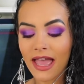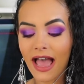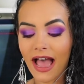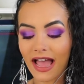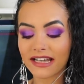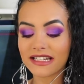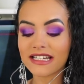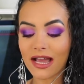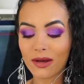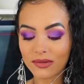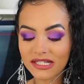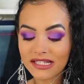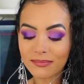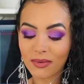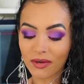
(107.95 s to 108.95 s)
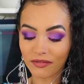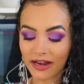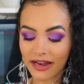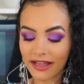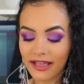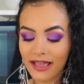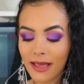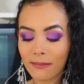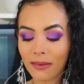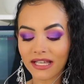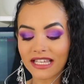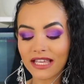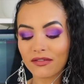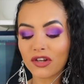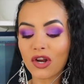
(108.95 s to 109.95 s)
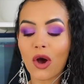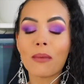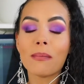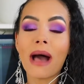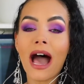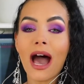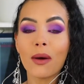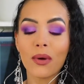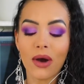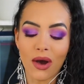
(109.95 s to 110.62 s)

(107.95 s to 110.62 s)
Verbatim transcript: and our spirit by giving our power